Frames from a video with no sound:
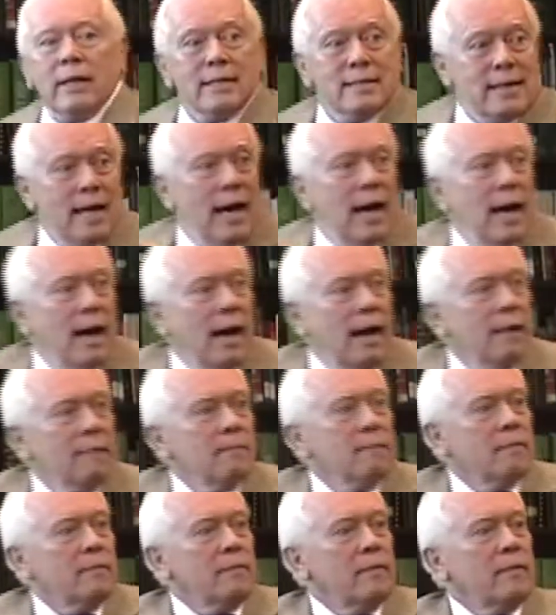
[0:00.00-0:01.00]
is hot,
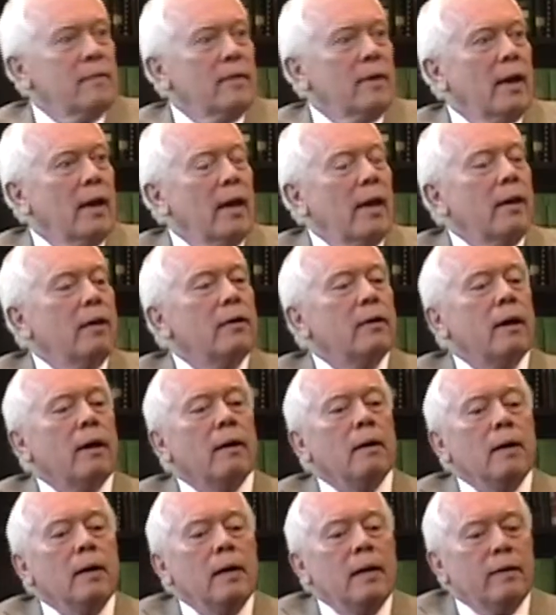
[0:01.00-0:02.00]
And
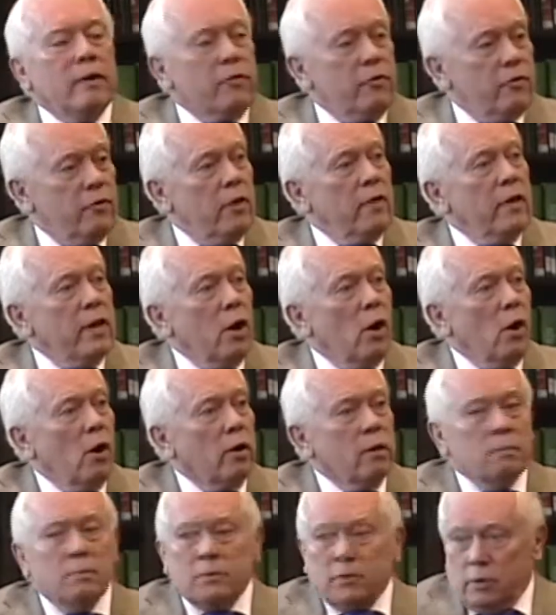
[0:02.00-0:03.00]
uh, this is in the
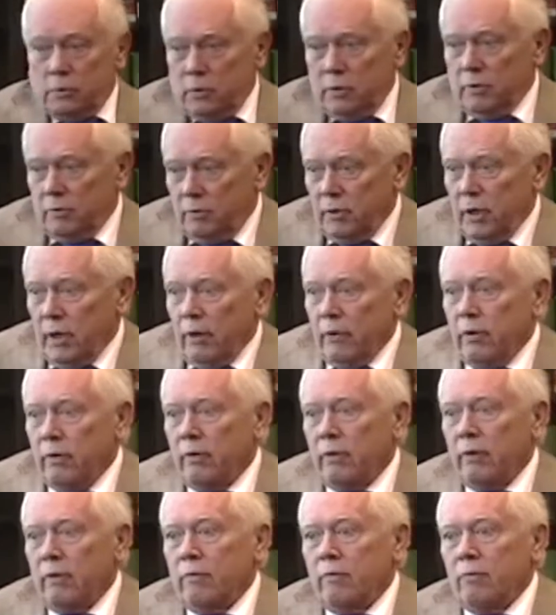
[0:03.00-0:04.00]
autumn, so you, you know, you,
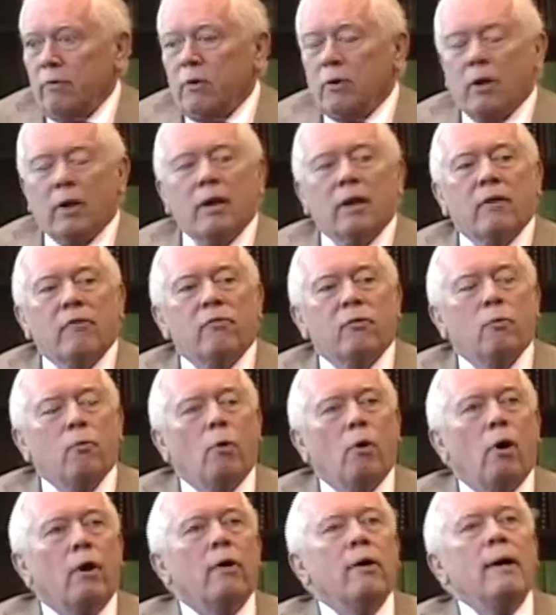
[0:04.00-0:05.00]
you're going to get some
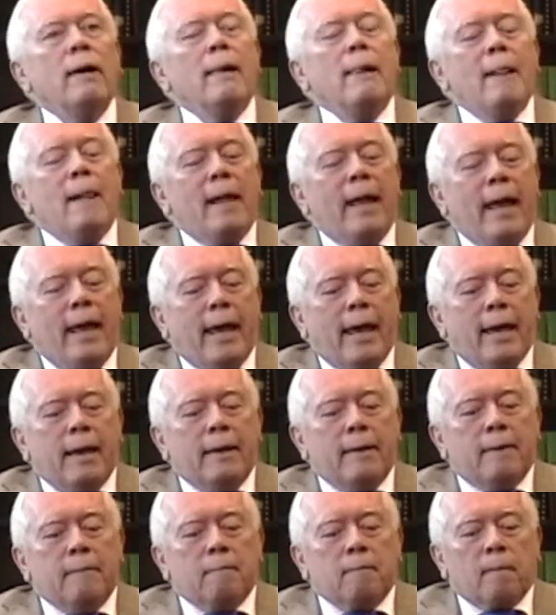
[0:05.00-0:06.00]
water.
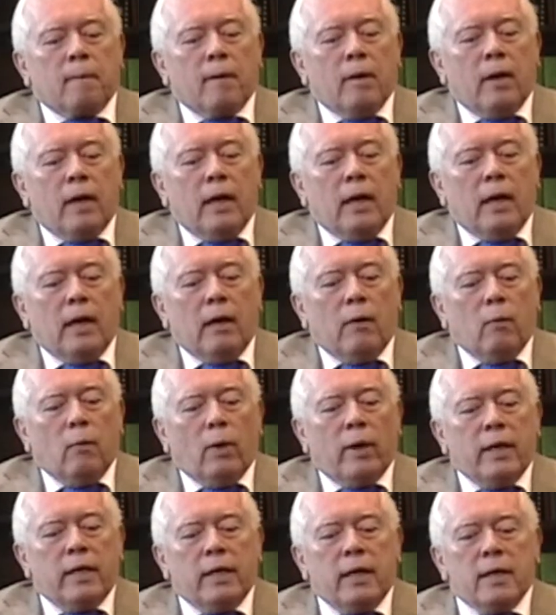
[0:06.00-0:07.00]
And
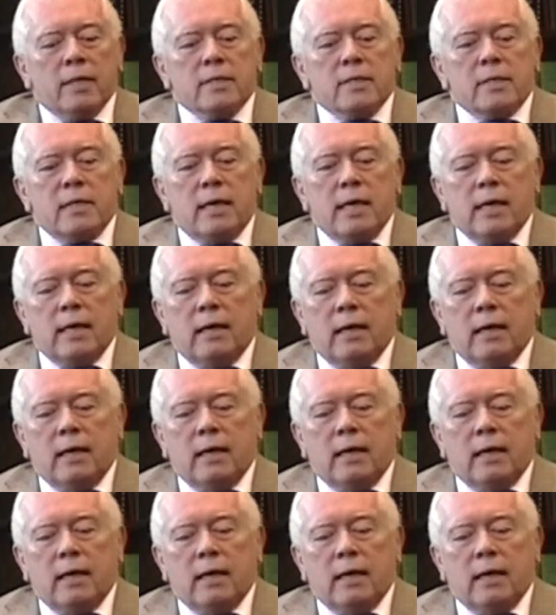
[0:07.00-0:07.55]
what he does is he,